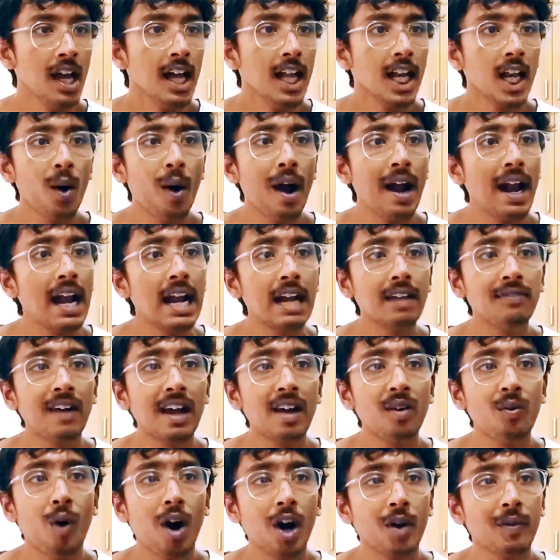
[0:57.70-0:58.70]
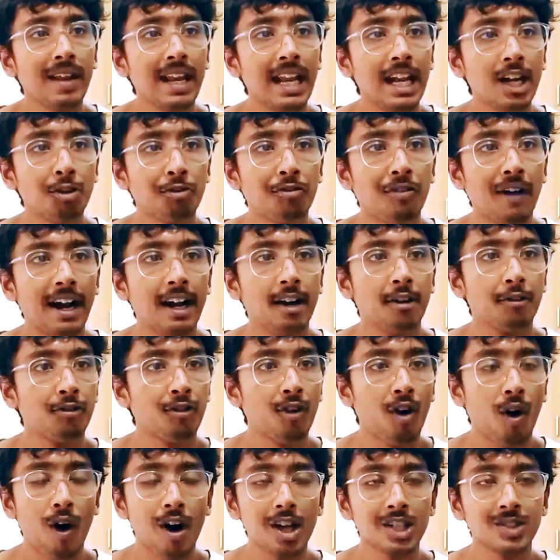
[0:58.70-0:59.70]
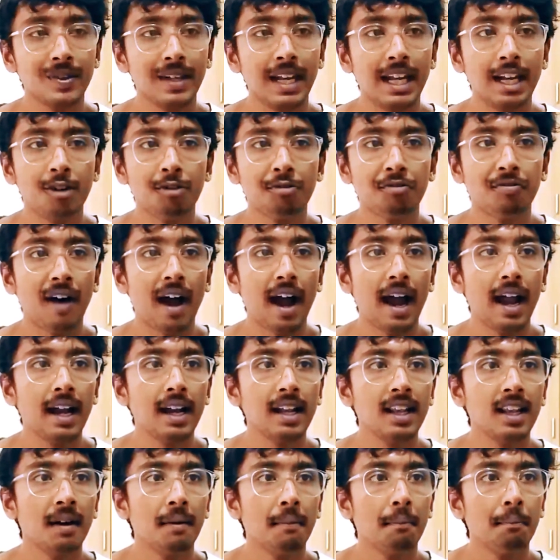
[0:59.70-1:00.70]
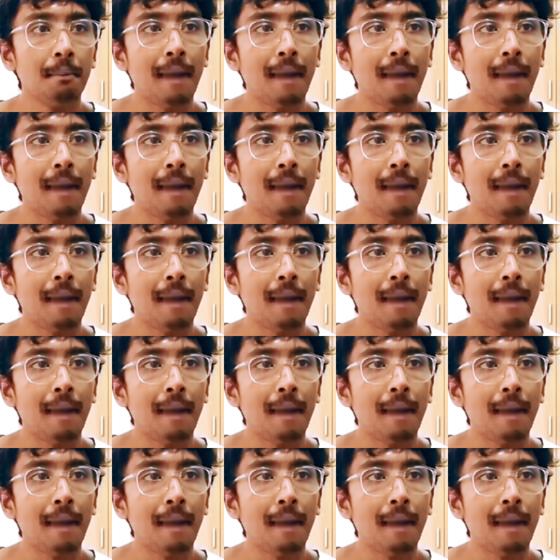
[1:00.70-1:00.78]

Now identify what we need to find. Of course, we need to find the